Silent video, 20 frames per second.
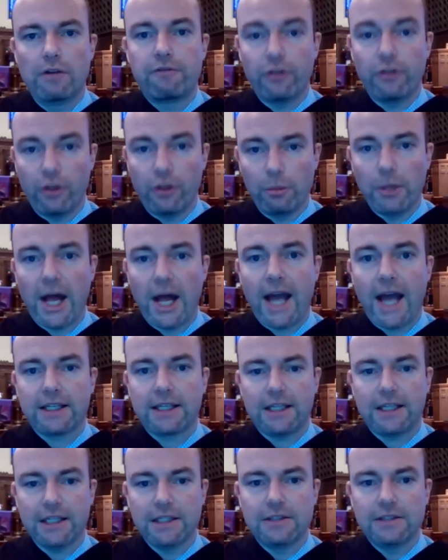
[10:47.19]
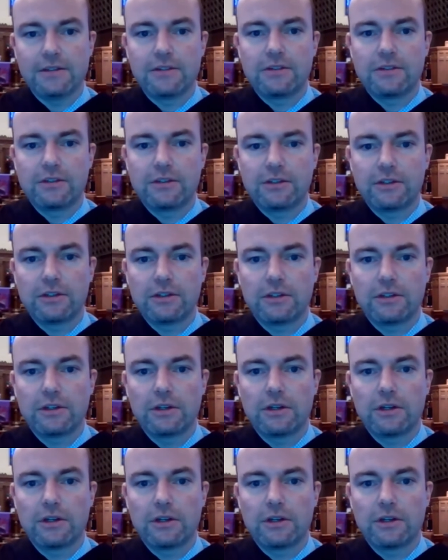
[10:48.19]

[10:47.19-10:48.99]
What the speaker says: for the Black kids.